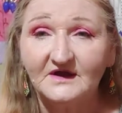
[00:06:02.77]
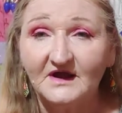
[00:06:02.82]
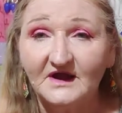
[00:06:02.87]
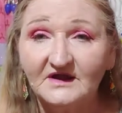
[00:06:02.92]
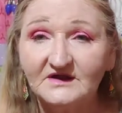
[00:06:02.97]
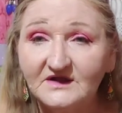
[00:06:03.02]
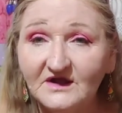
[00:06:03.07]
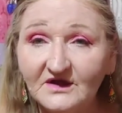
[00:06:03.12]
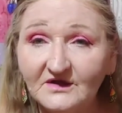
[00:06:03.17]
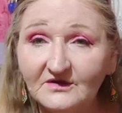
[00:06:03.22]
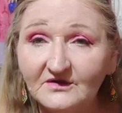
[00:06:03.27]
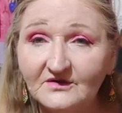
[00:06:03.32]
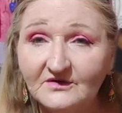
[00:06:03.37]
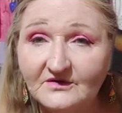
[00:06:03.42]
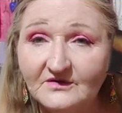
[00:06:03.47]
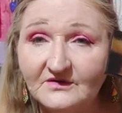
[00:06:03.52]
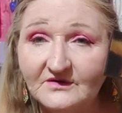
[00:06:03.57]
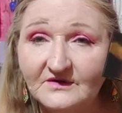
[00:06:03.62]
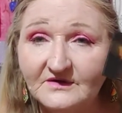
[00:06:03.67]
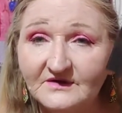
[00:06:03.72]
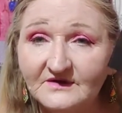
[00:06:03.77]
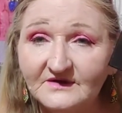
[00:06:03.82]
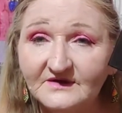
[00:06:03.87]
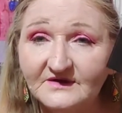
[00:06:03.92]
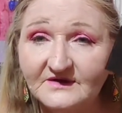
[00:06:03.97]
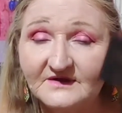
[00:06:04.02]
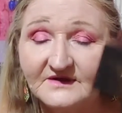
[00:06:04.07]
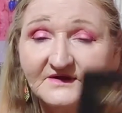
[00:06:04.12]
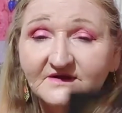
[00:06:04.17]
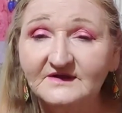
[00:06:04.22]
hello,
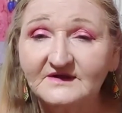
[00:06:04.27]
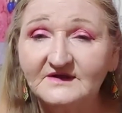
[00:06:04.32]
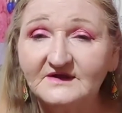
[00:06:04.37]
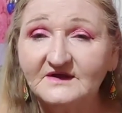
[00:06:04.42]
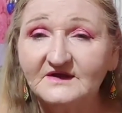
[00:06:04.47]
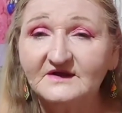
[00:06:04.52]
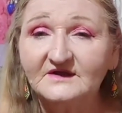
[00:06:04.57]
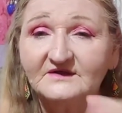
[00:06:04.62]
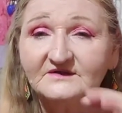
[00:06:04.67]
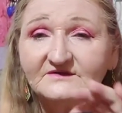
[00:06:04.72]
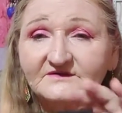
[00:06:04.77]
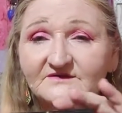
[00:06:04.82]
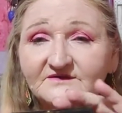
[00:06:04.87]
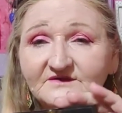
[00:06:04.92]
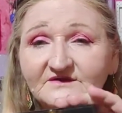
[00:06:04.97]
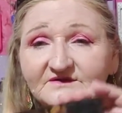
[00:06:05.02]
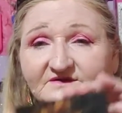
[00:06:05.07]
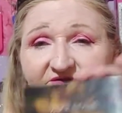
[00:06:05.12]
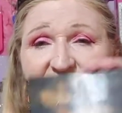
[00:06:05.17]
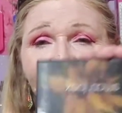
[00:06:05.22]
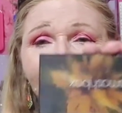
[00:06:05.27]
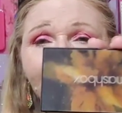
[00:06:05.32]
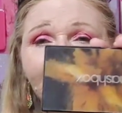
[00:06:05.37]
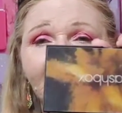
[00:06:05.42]
and look at the